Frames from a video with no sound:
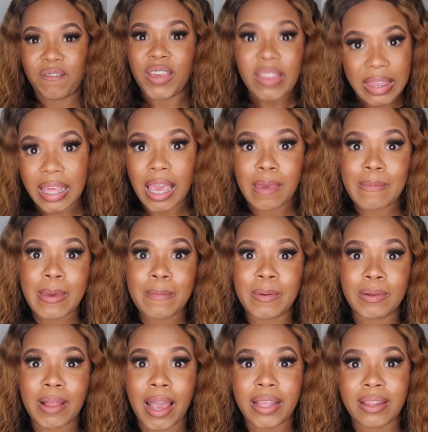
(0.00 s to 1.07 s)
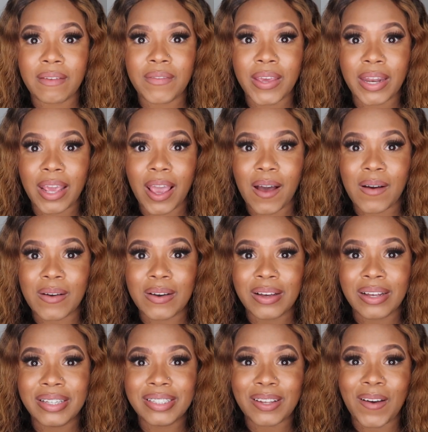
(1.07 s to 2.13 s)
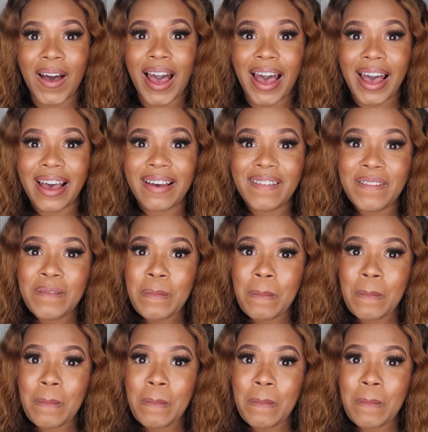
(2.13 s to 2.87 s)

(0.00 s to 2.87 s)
58 people liked the video. So I